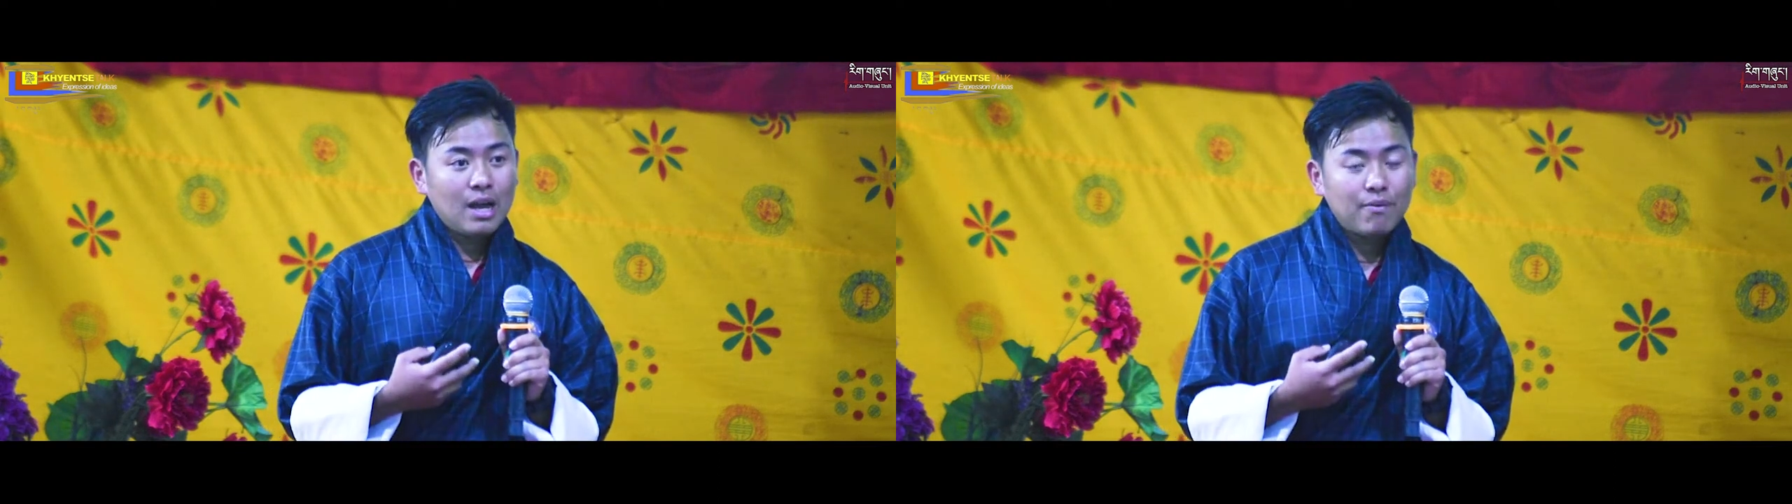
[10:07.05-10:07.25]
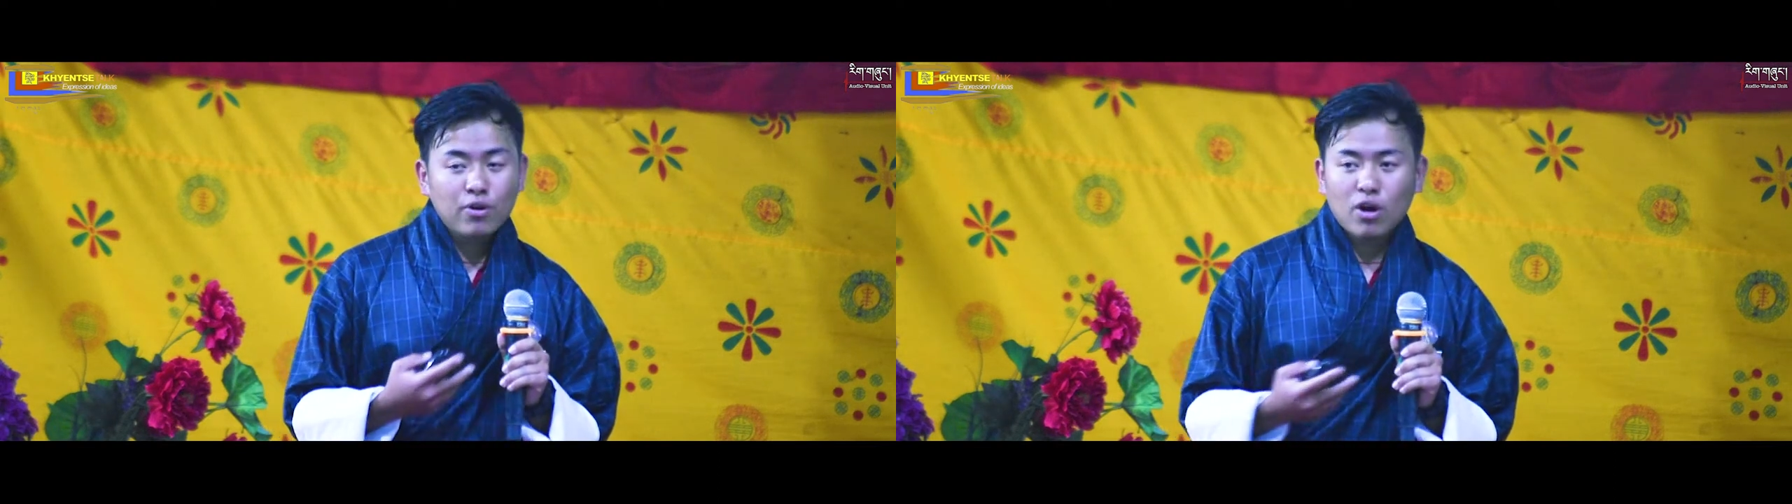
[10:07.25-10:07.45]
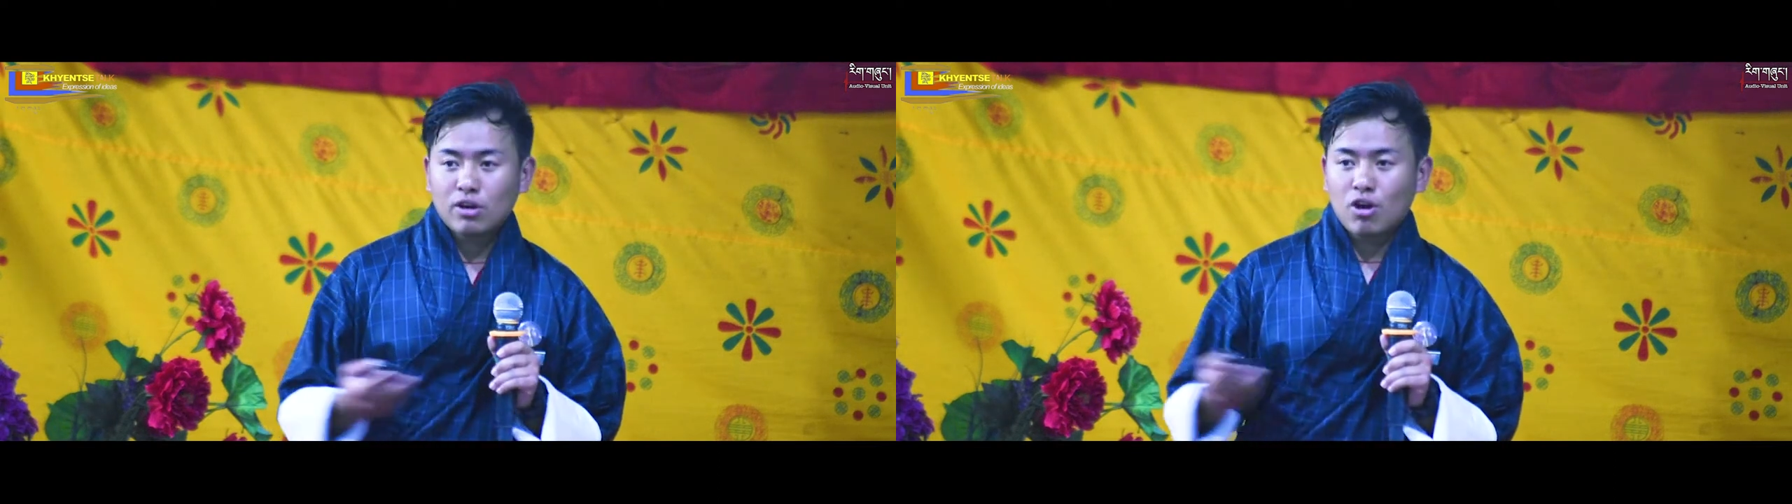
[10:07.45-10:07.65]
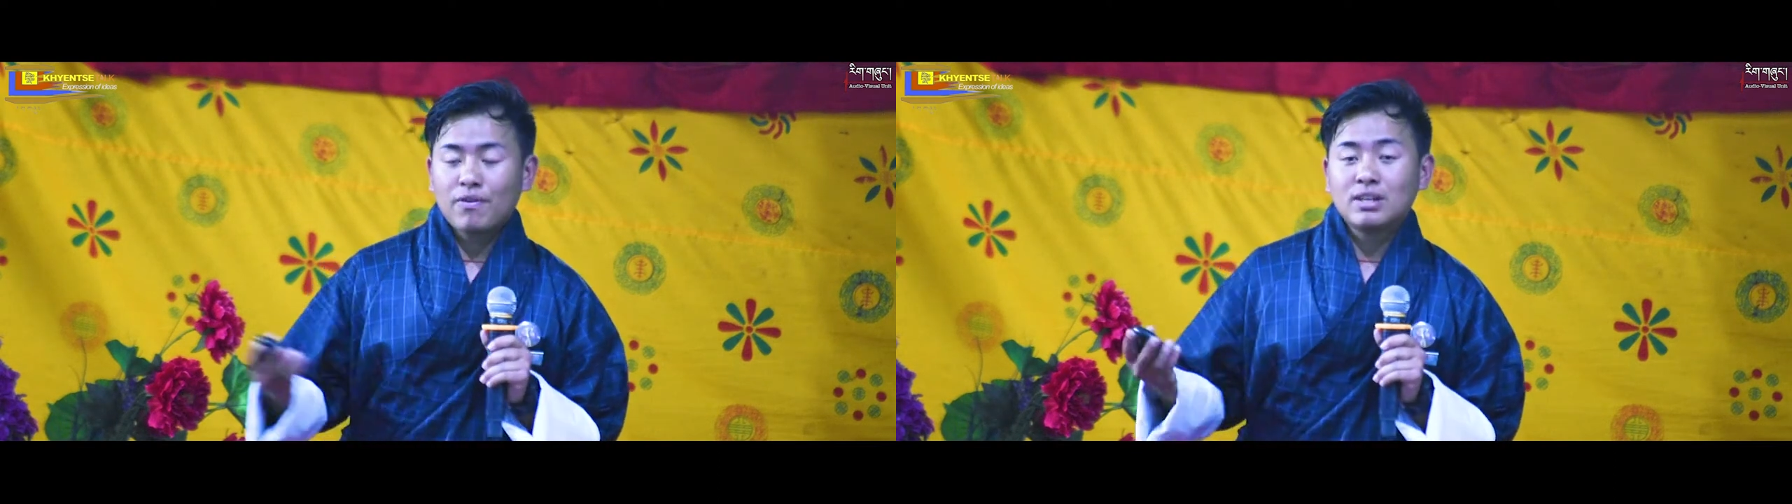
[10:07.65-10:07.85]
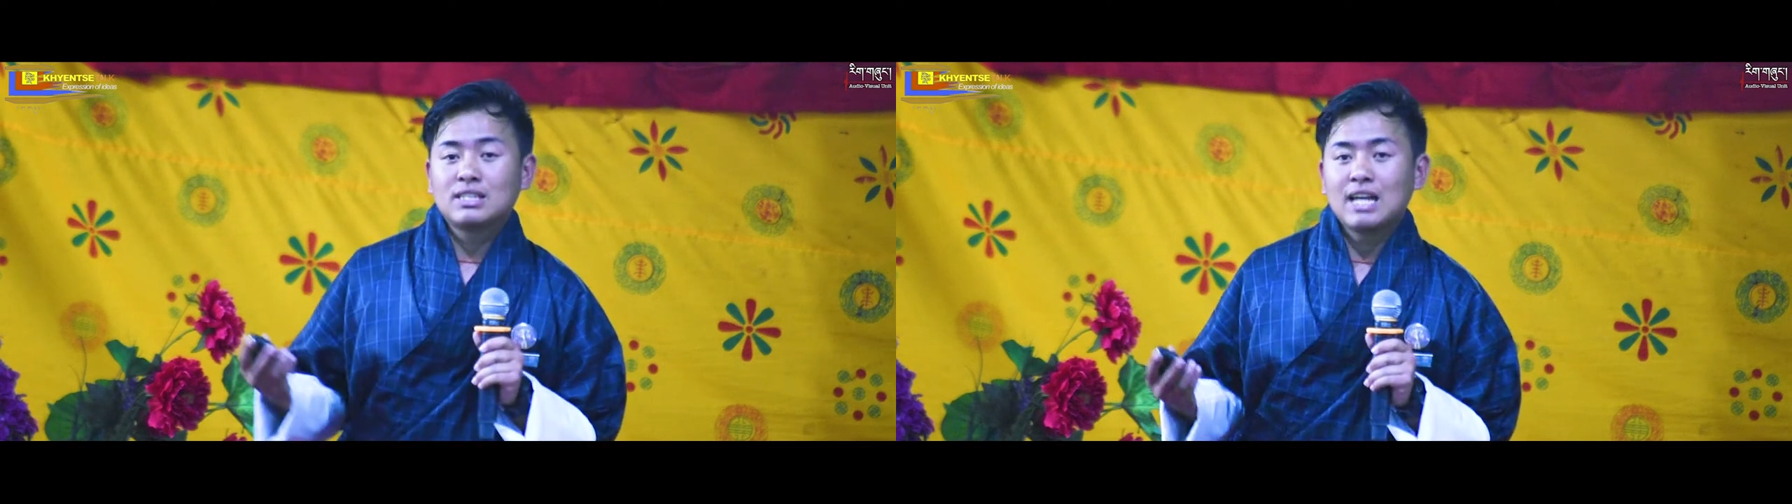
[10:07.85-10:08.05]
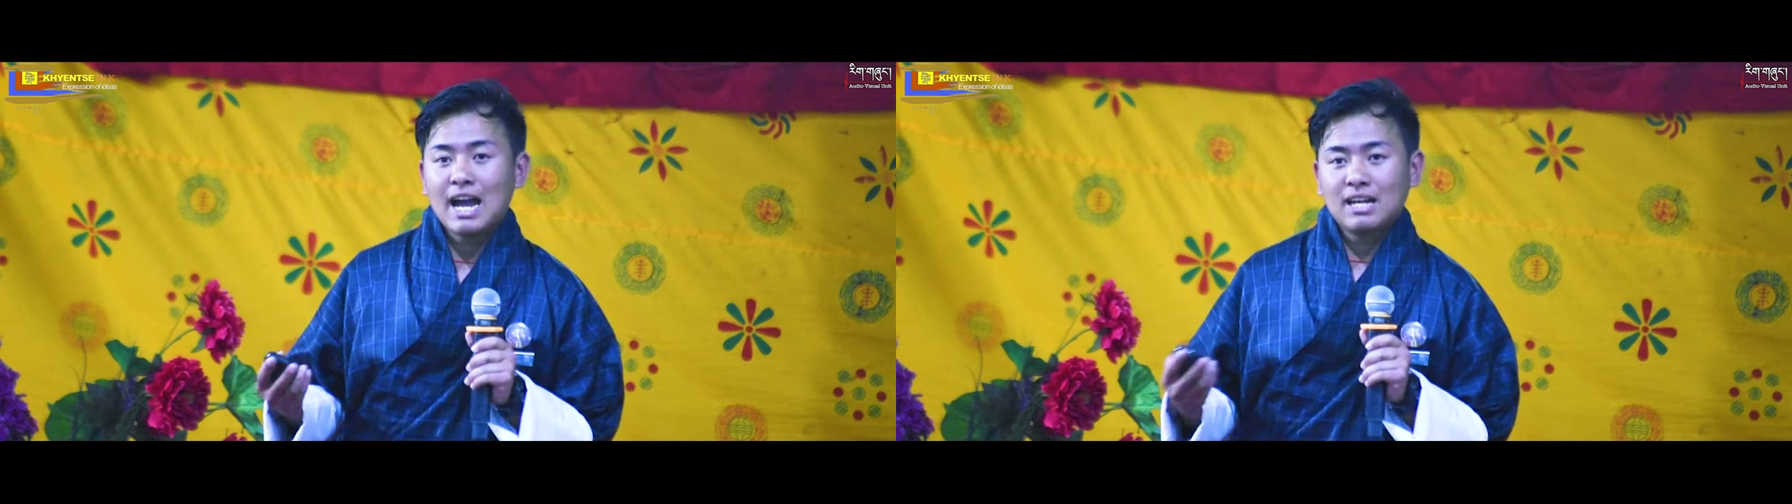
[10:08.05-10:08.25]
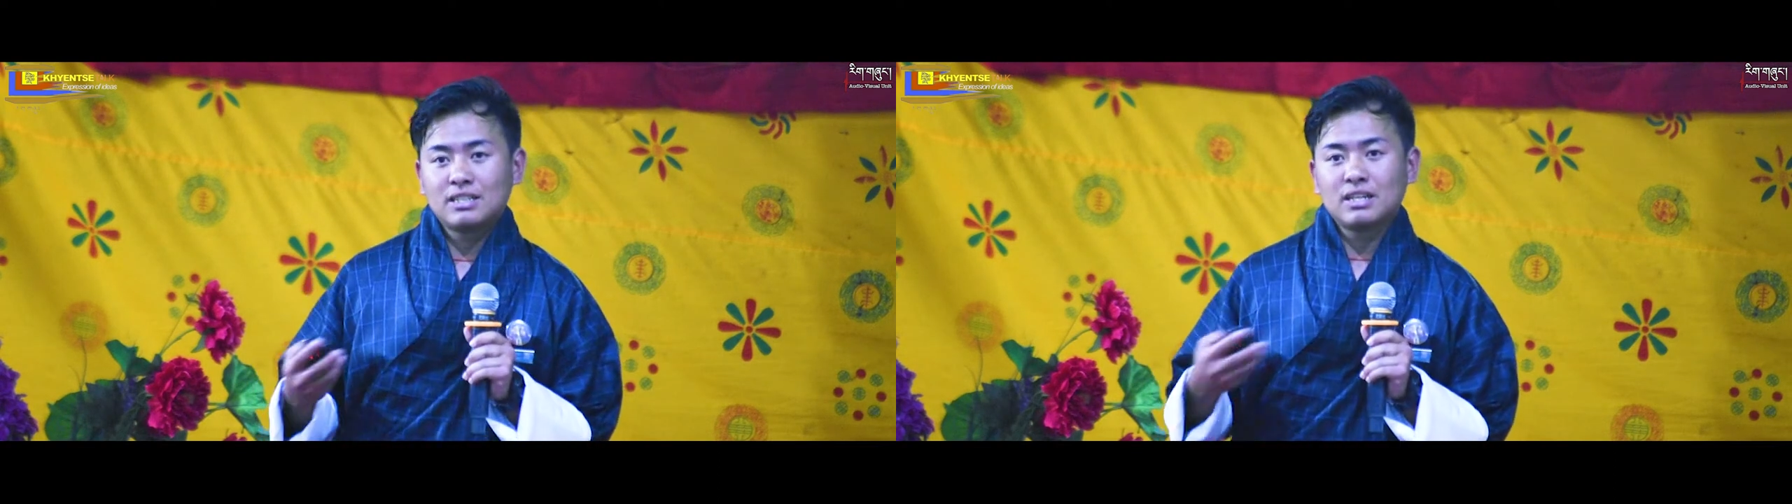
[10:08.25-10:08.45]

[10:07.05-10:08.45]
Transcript: every one of us had